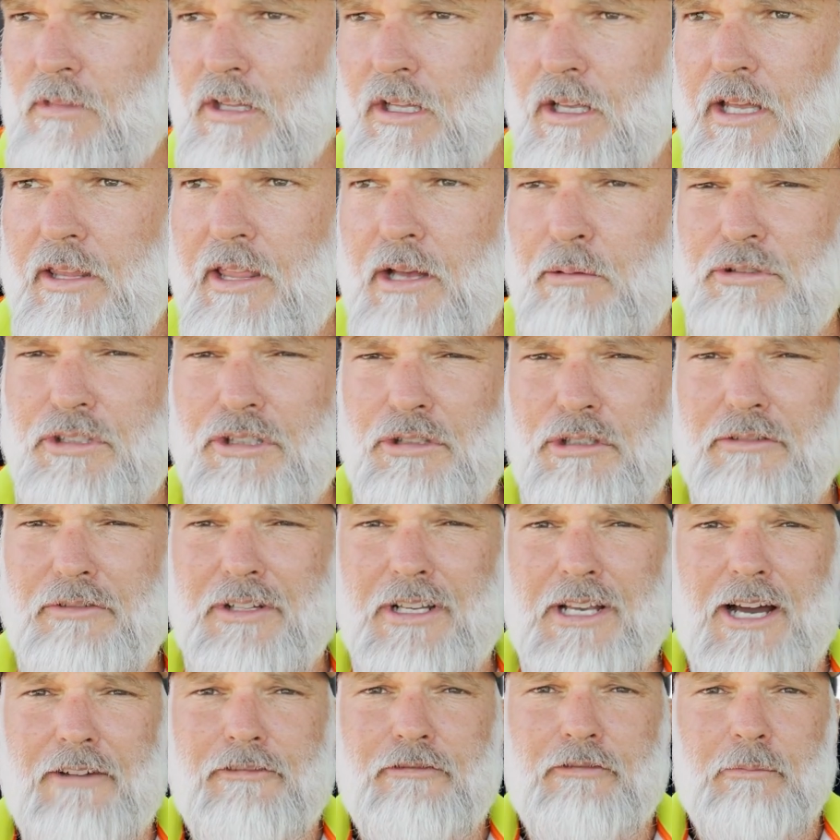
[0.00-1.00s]
And that was sort of
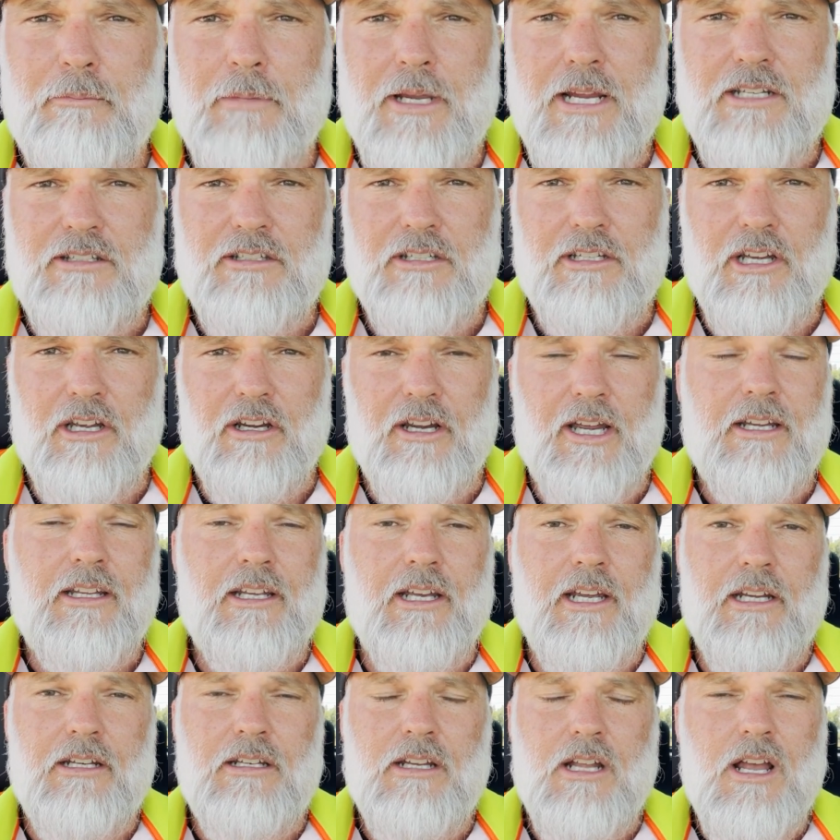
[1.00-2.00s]
enough for me to go,
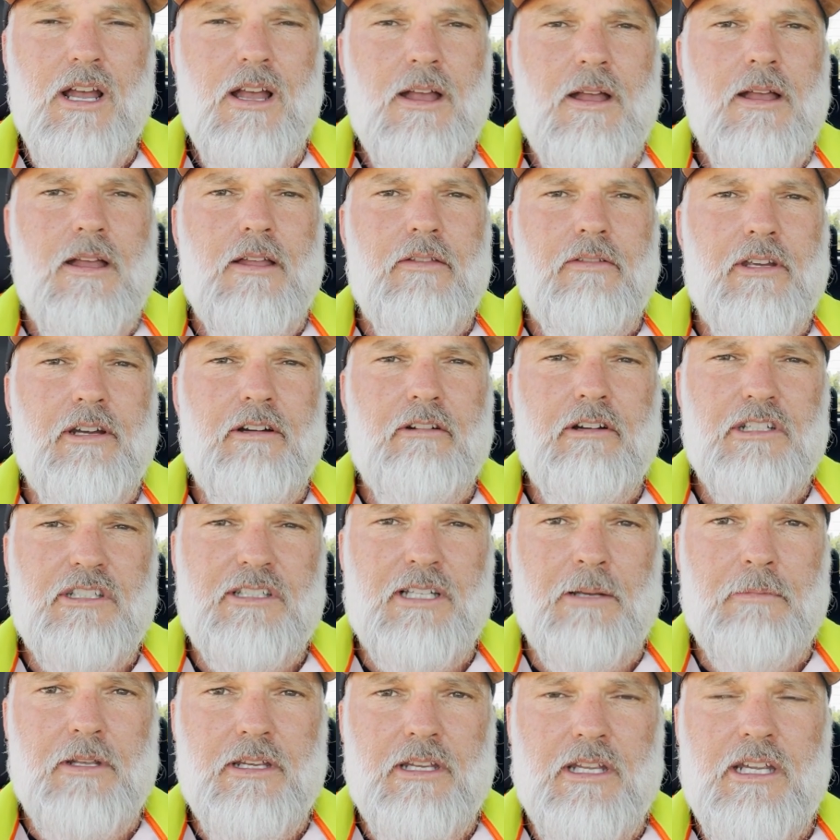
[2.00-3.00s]
okay, there is
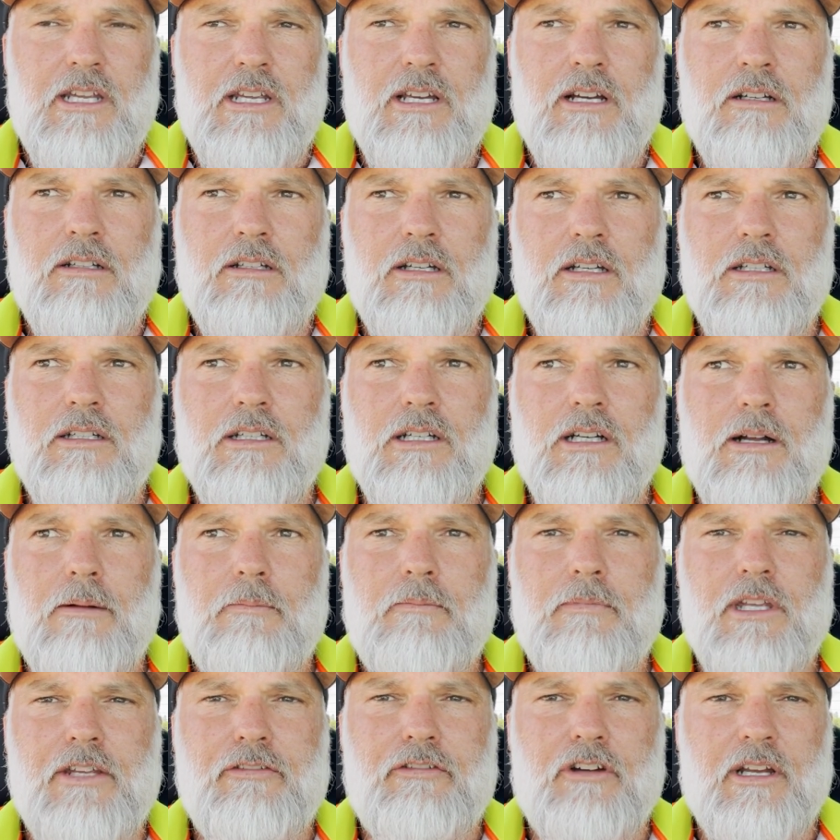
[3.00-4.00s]
something here.
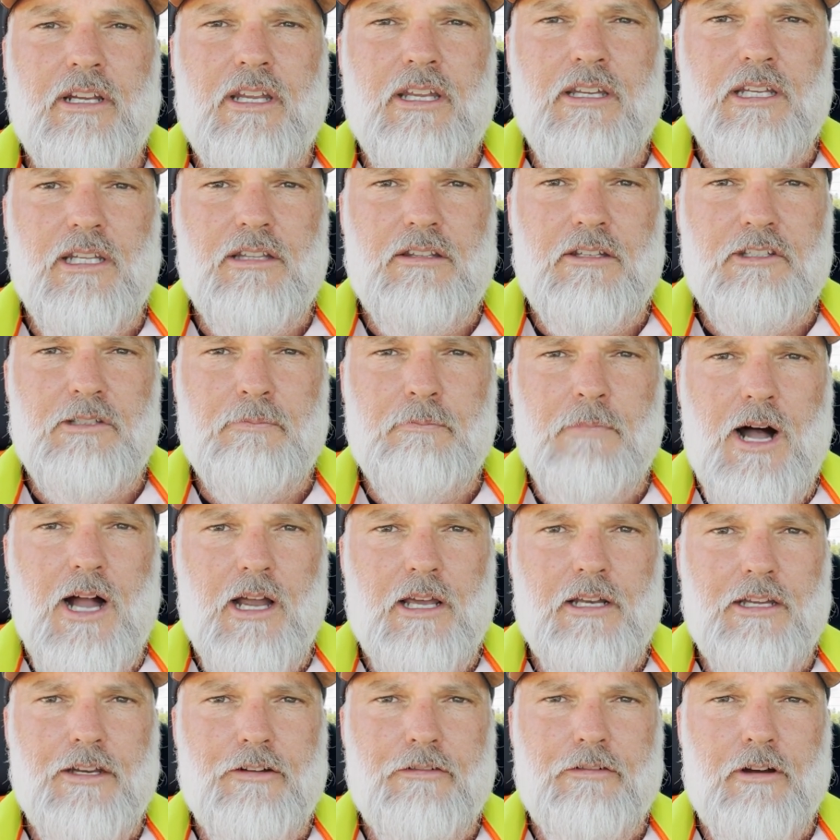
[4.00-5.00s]
Um, if I can get this
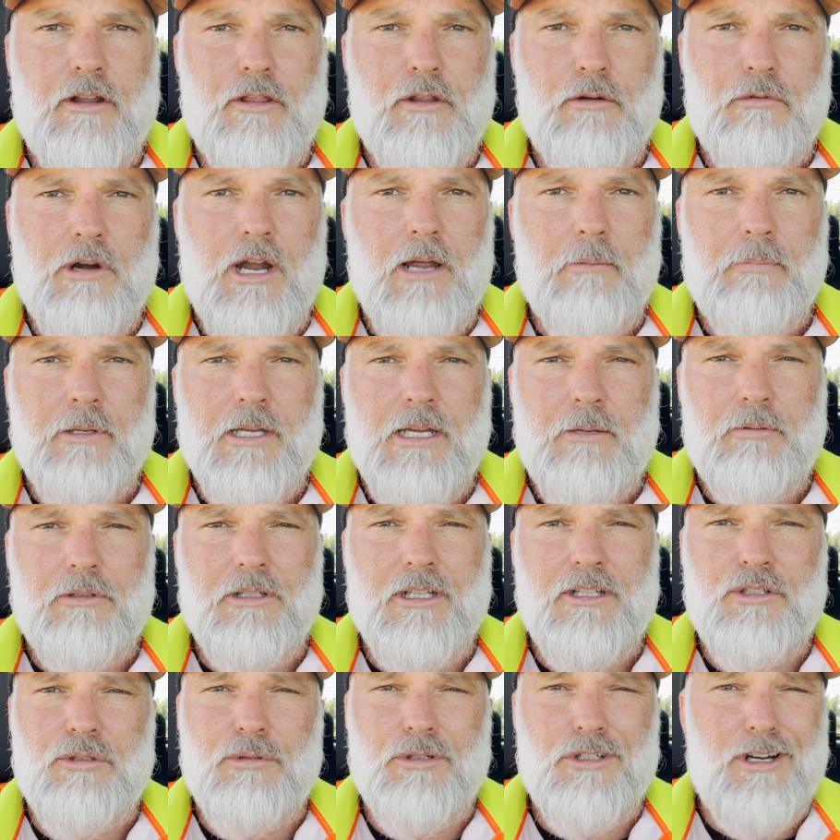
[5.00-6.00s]
marketing in front of the right
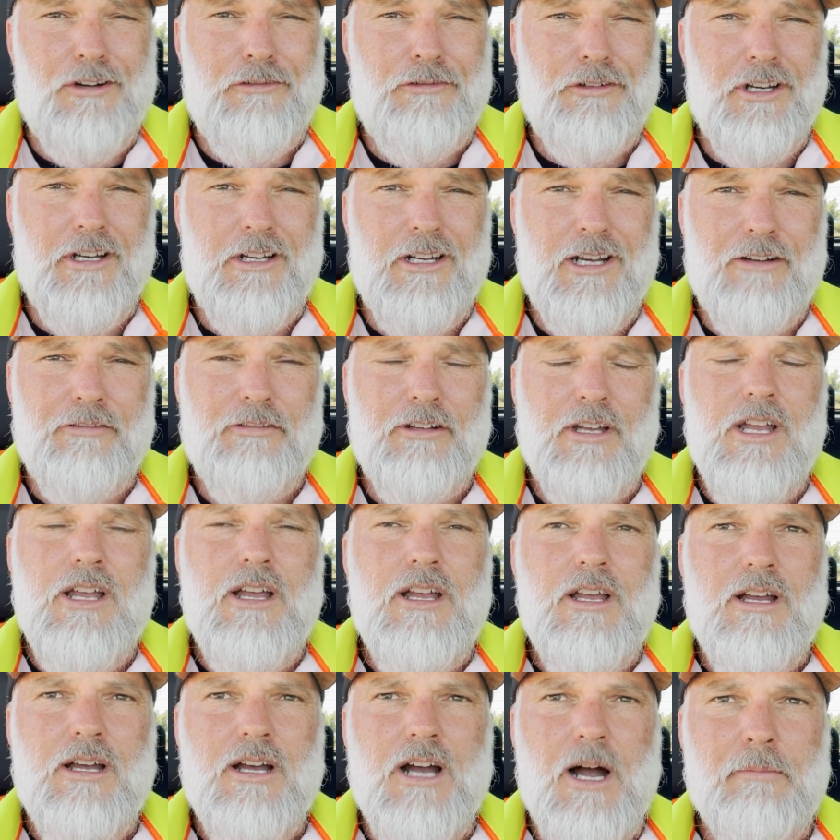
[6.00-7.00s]
people and do it often enough,
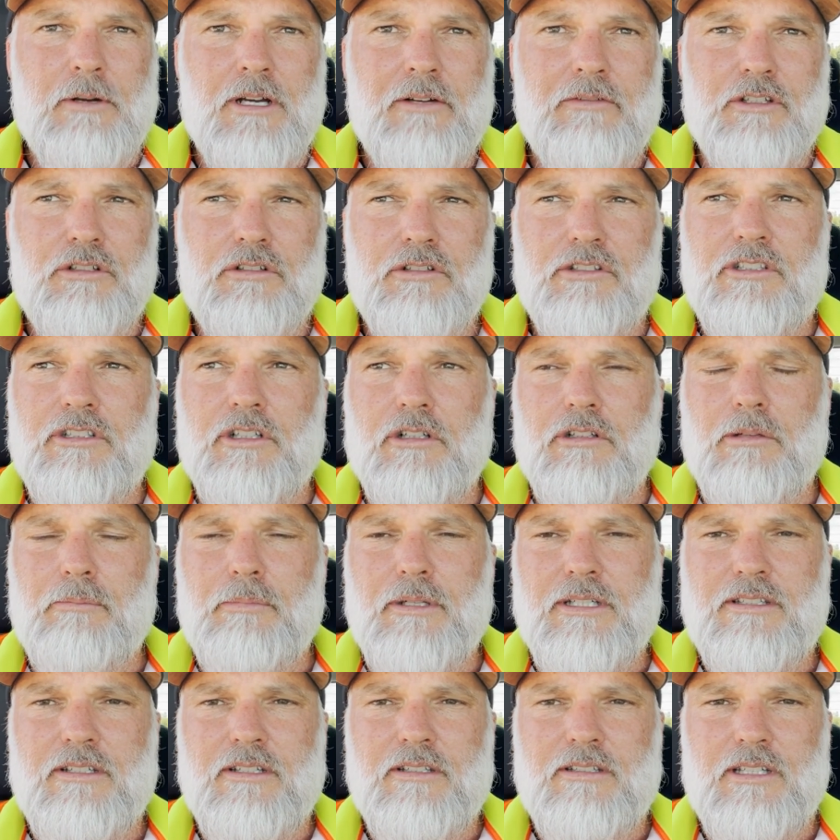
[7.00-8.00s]
I'm gonna have a good solid
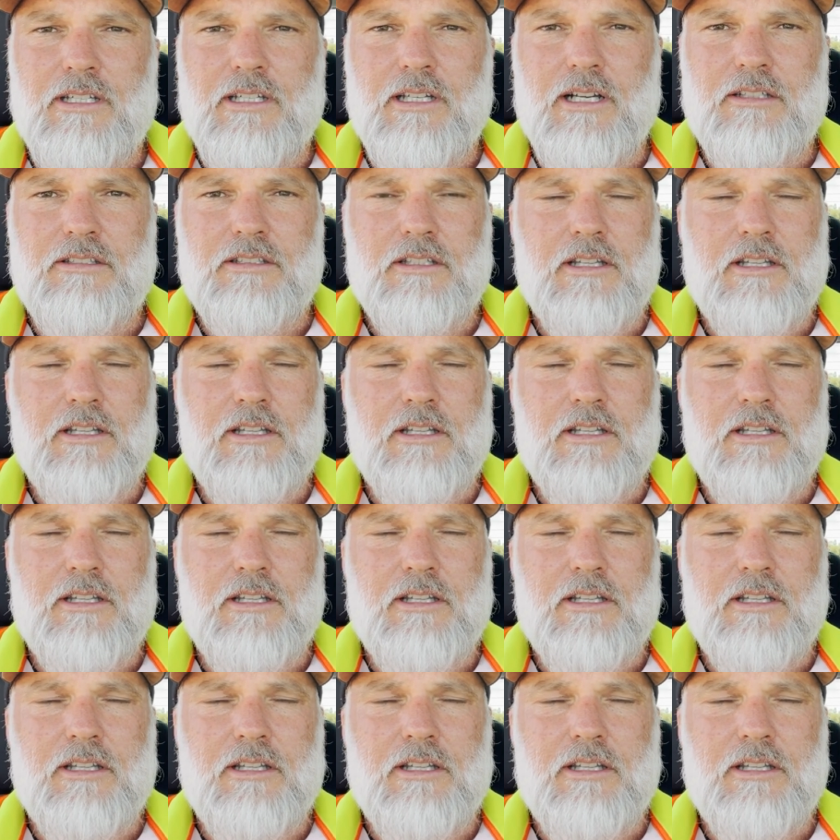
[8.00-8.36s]
business here.